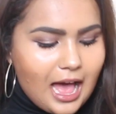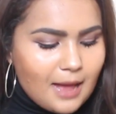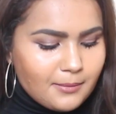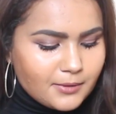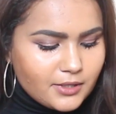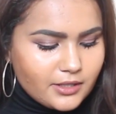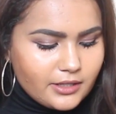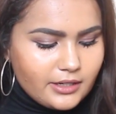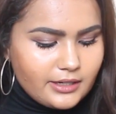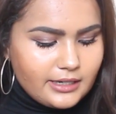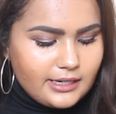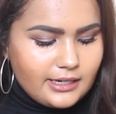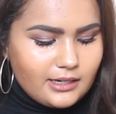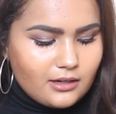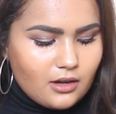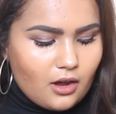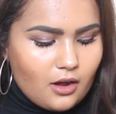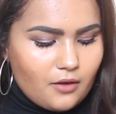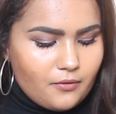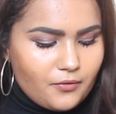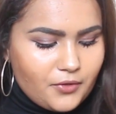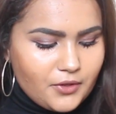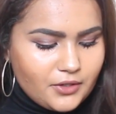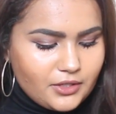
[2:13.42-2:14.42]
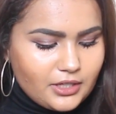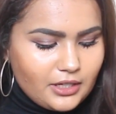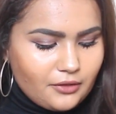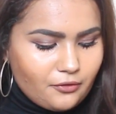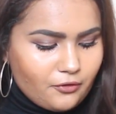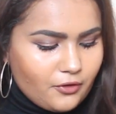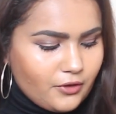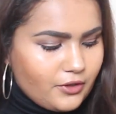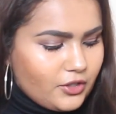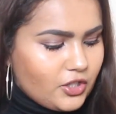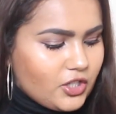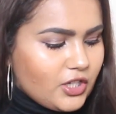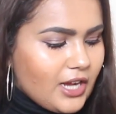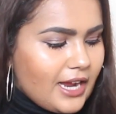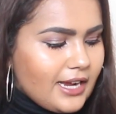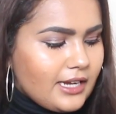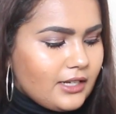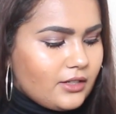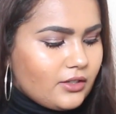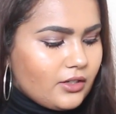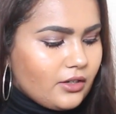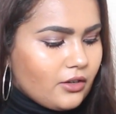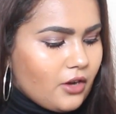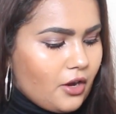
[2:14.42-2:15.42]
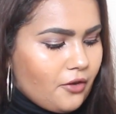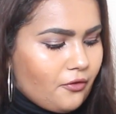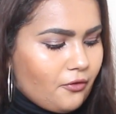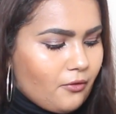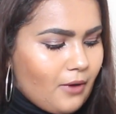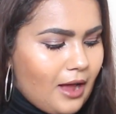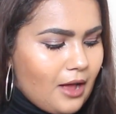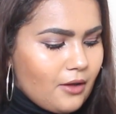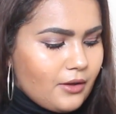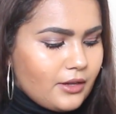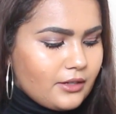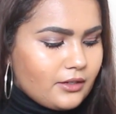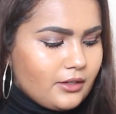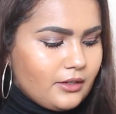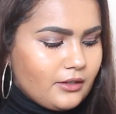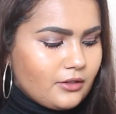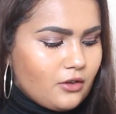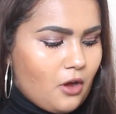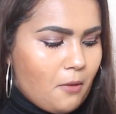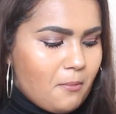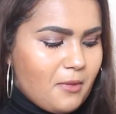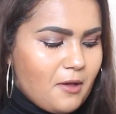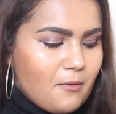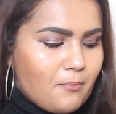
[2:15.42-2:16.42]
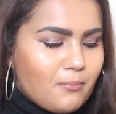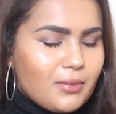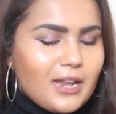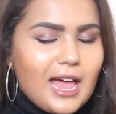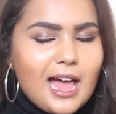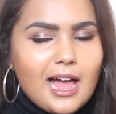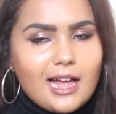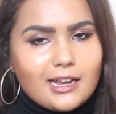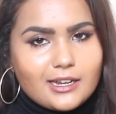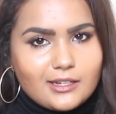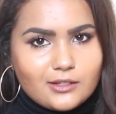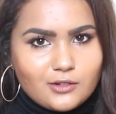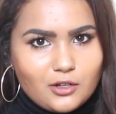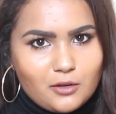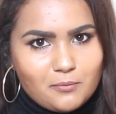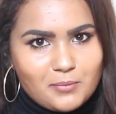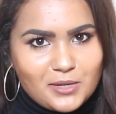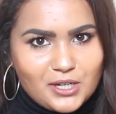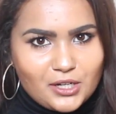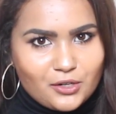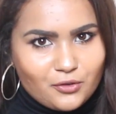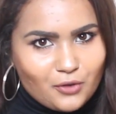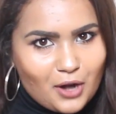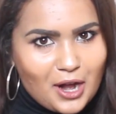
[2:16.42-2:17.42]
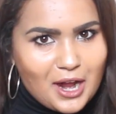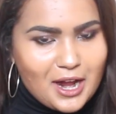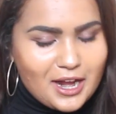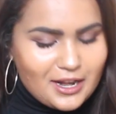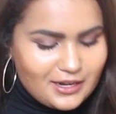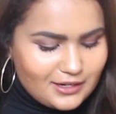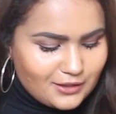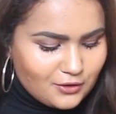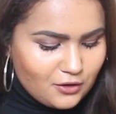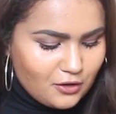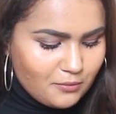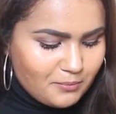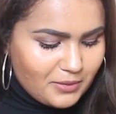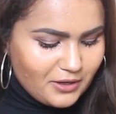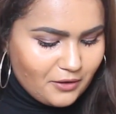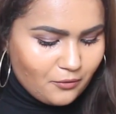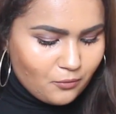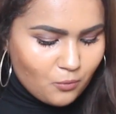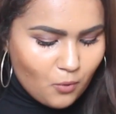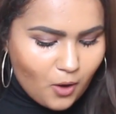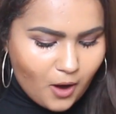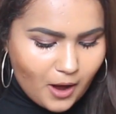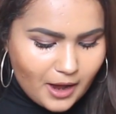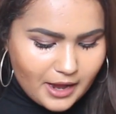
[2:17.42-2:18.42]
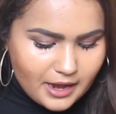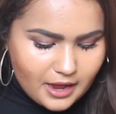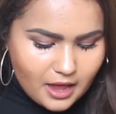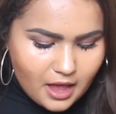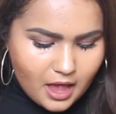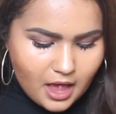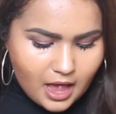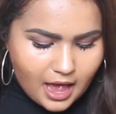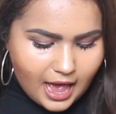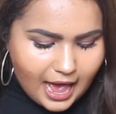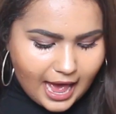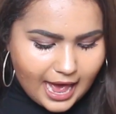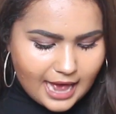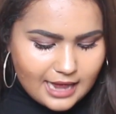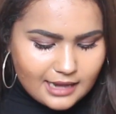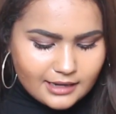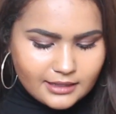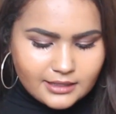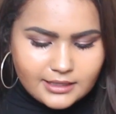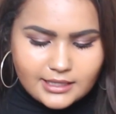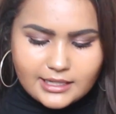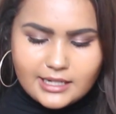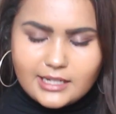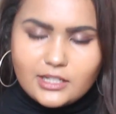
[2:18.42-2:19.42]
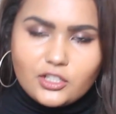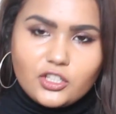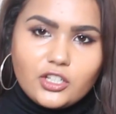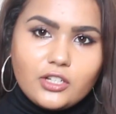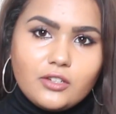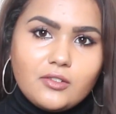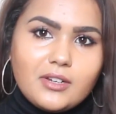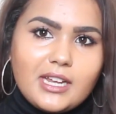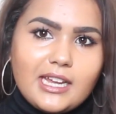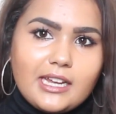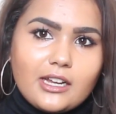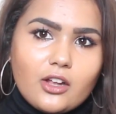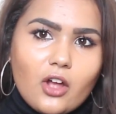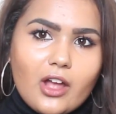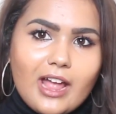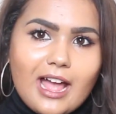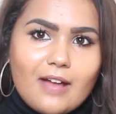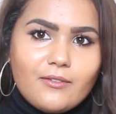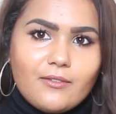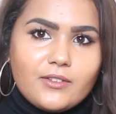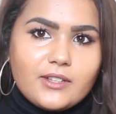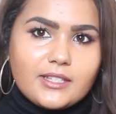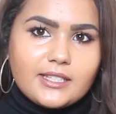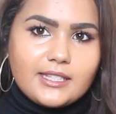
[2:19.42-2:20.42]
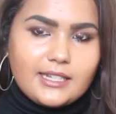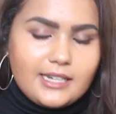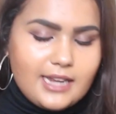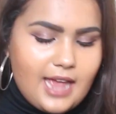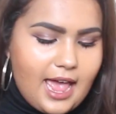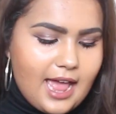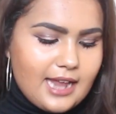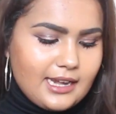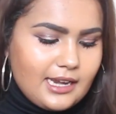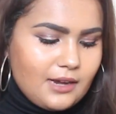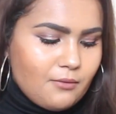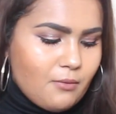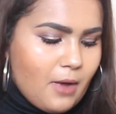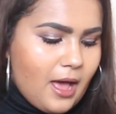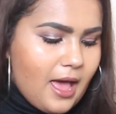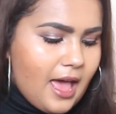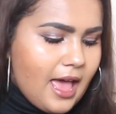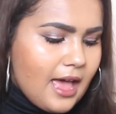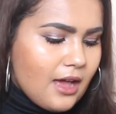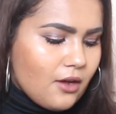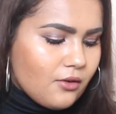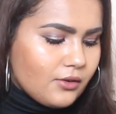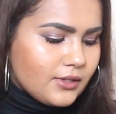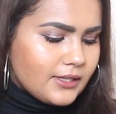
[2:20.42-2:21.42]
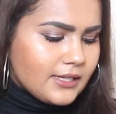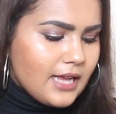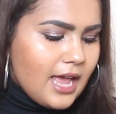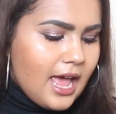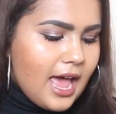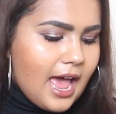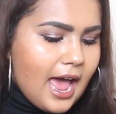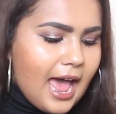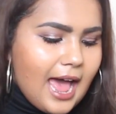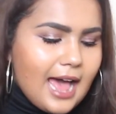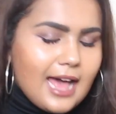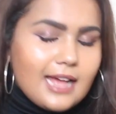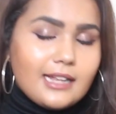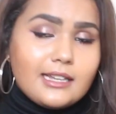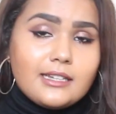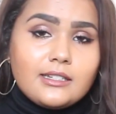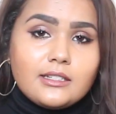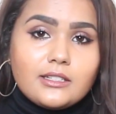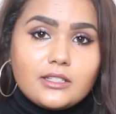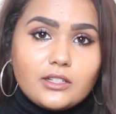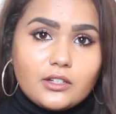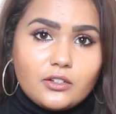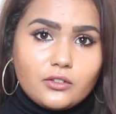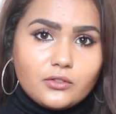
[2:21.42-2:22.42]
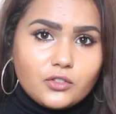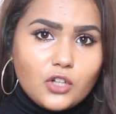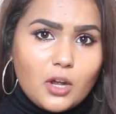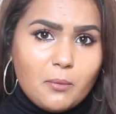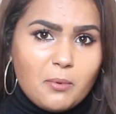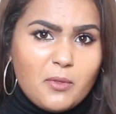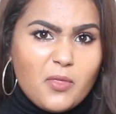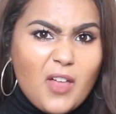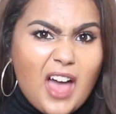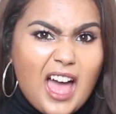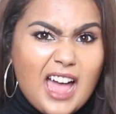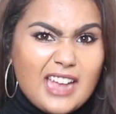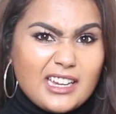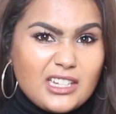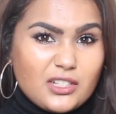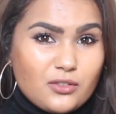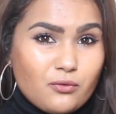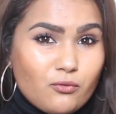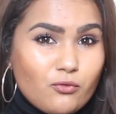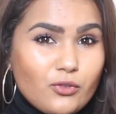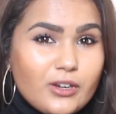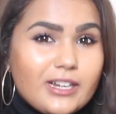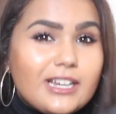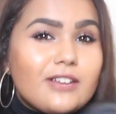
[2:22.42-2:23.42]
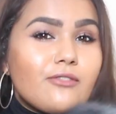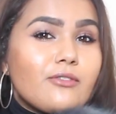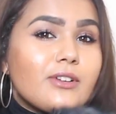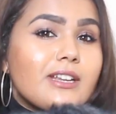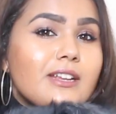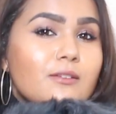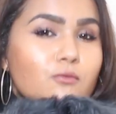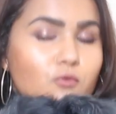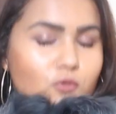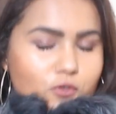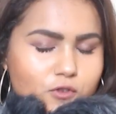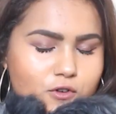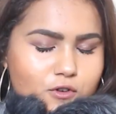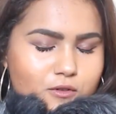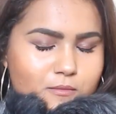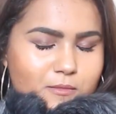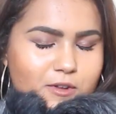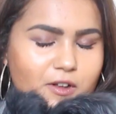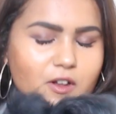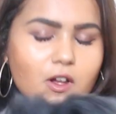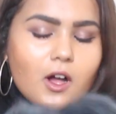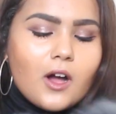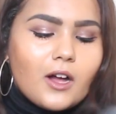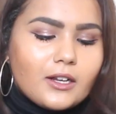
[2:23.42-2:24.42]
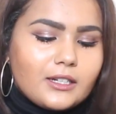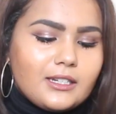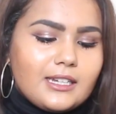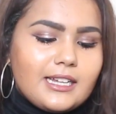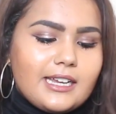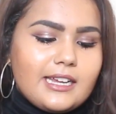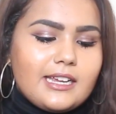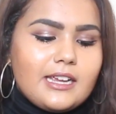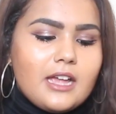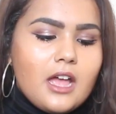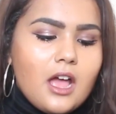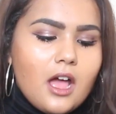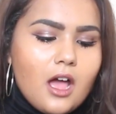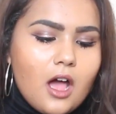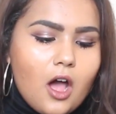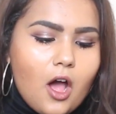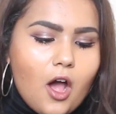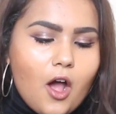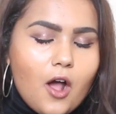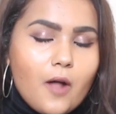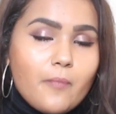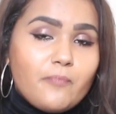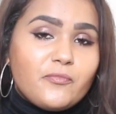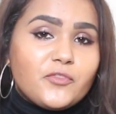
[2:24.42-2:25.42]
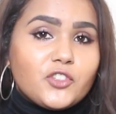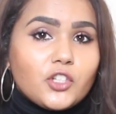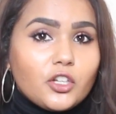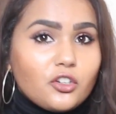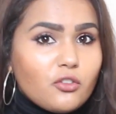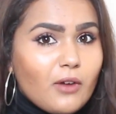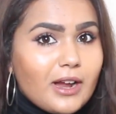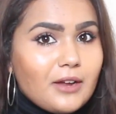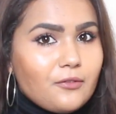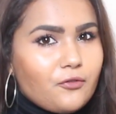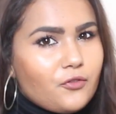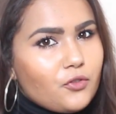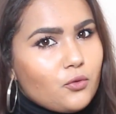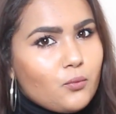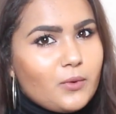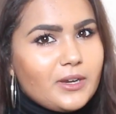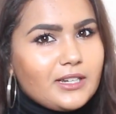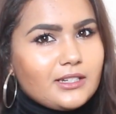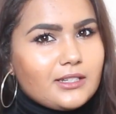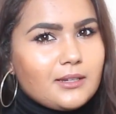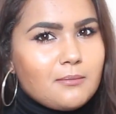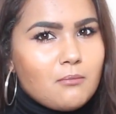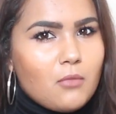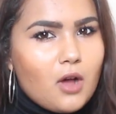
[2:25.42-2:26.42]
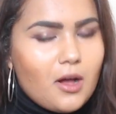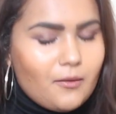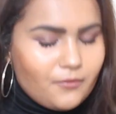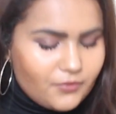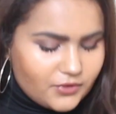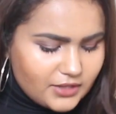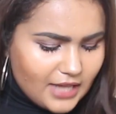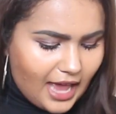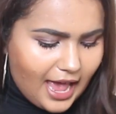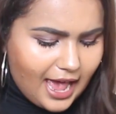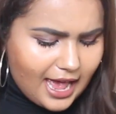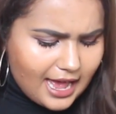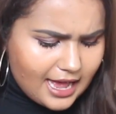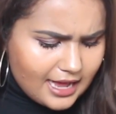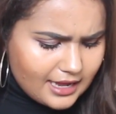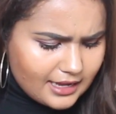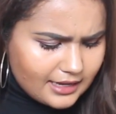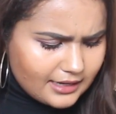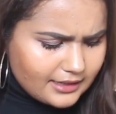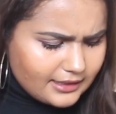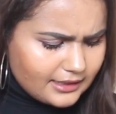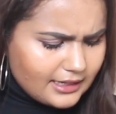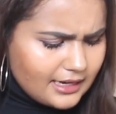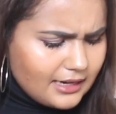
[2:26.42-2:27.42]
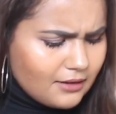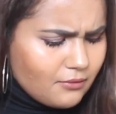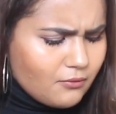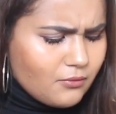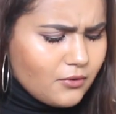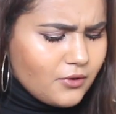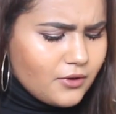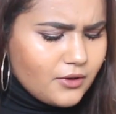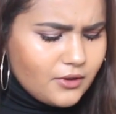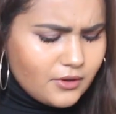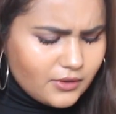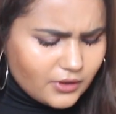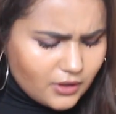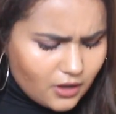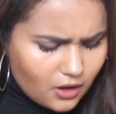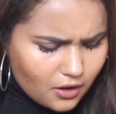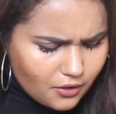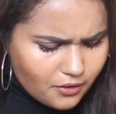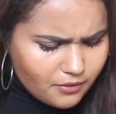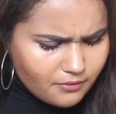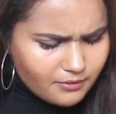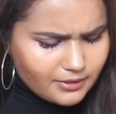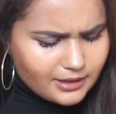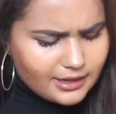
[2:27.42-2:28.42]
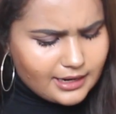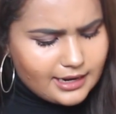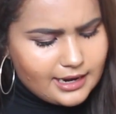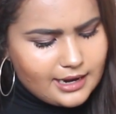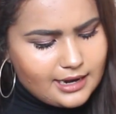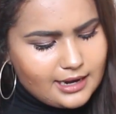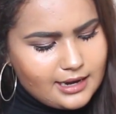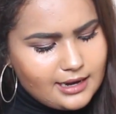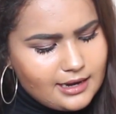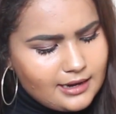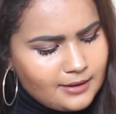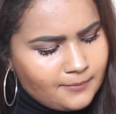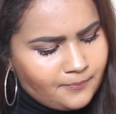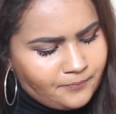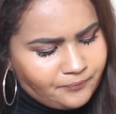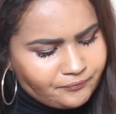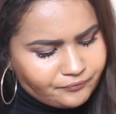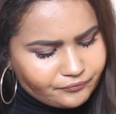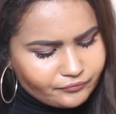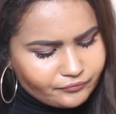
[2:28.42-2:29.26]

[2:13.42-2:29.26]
absolutely love the different shades that go throughout it. So it's got a bit of black, it's got a bit of grey, and it's got a bit of white, and it's unique. I haven't seen it anywhere else, and on top of that, it's really warm and cuddly, so great for the winter months. And it was only